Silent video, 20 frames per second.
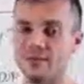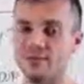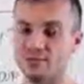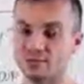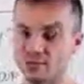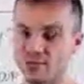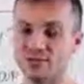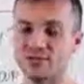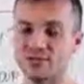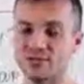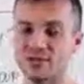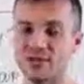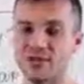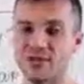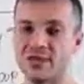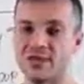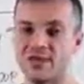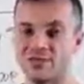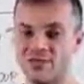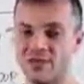Potentially,
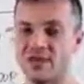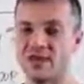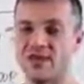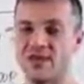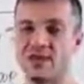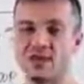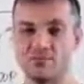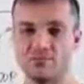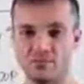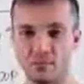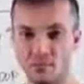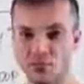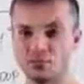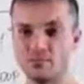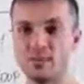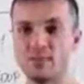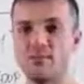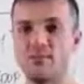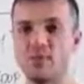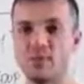than most
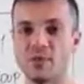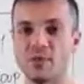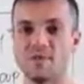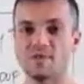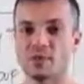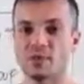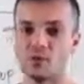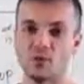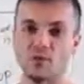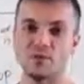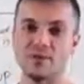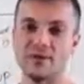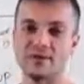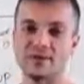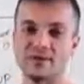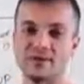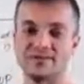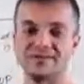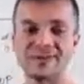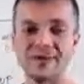people will make in an
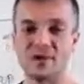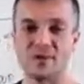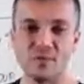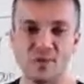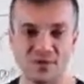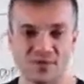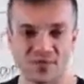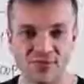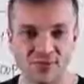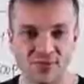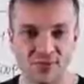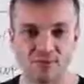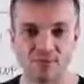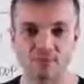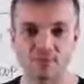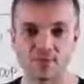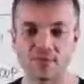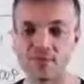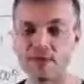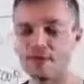entire month.
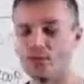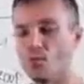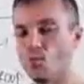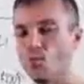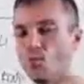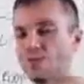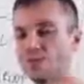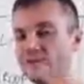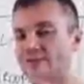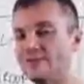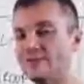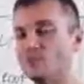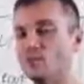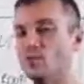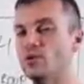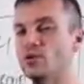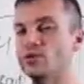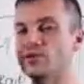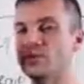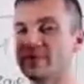What do
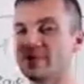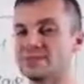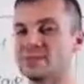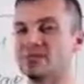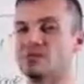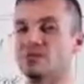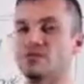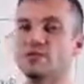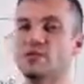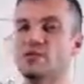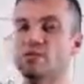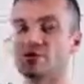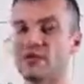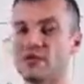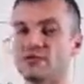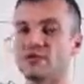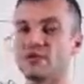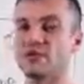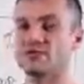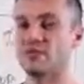you think is going to do to his
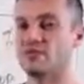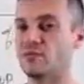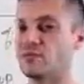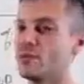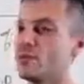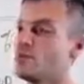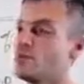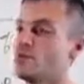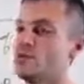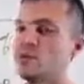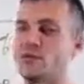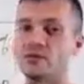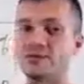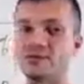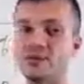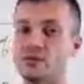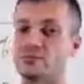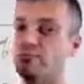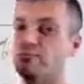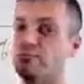confidence level? It's going
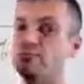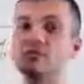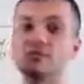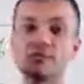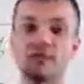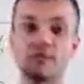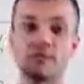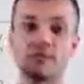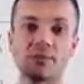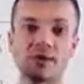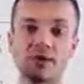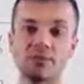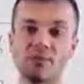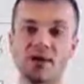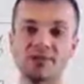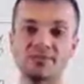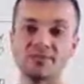to boost it up like crazy.